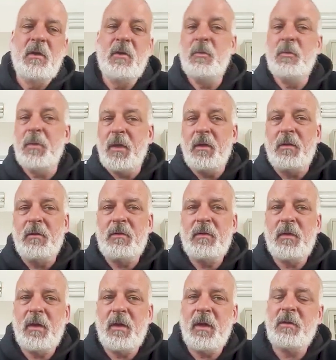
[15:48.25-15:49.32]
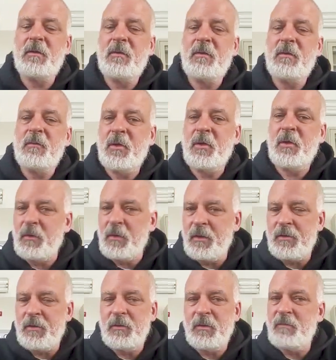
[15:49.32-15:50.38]
Human health, again, we
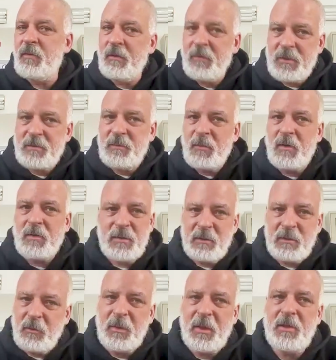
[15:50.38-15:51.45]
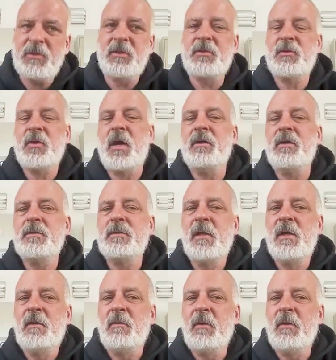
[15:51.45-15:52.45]
currently are doing very small single patient trials.